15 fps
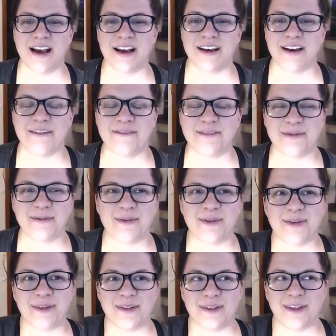
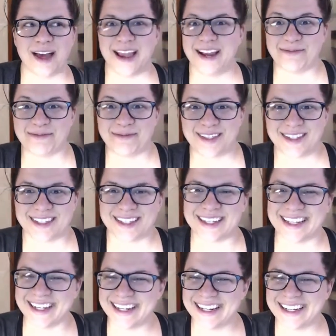comfortable items.
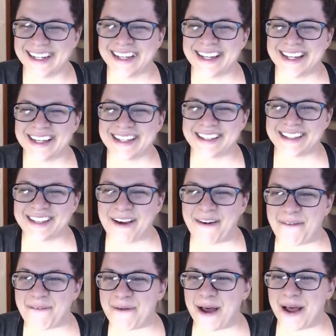
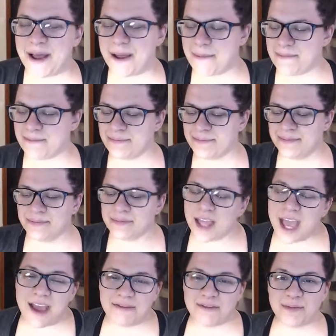So, I
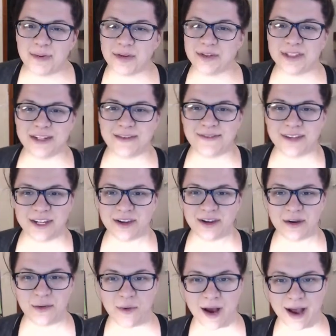haven't posted a video in
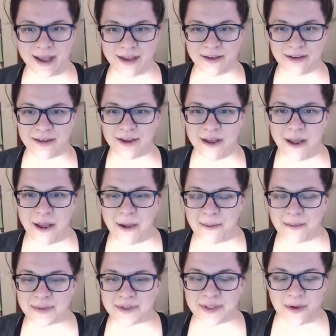a while,
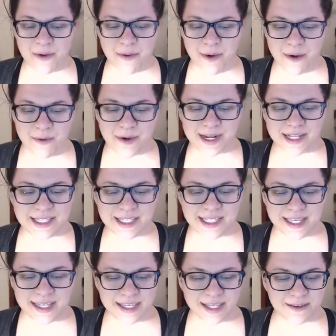so I wanted
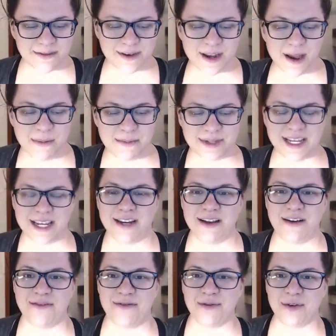to give an update
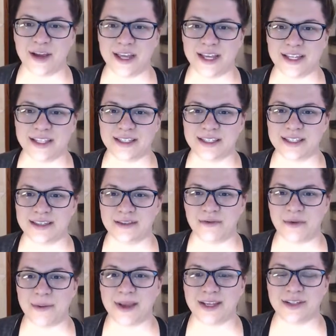of
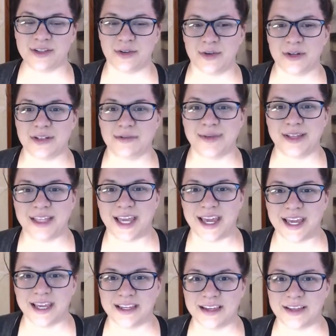what my store has been
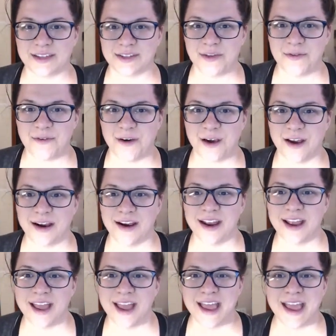like so far.
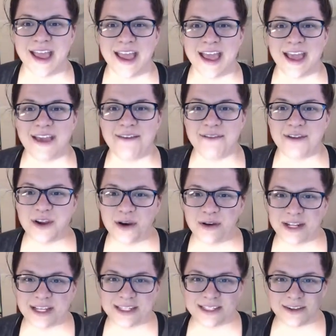If you
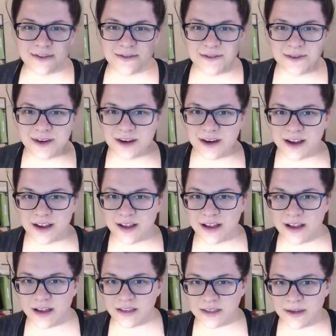notice over
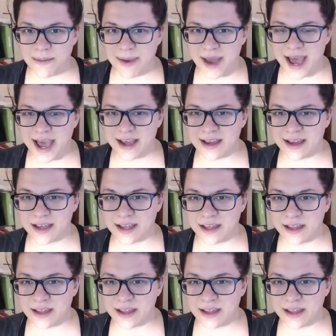on the back,